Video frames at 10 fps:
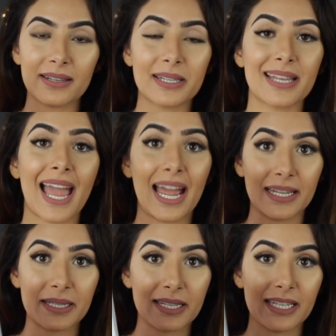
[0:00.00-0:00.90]
This is the
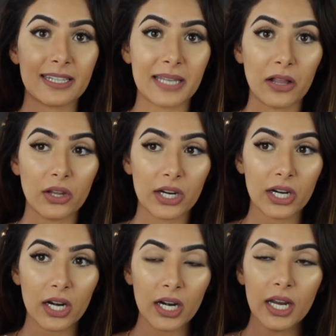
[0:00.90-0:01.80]
Etsy
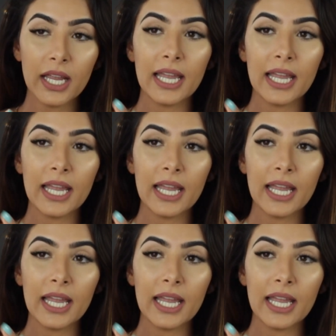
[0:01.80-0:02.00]
seller,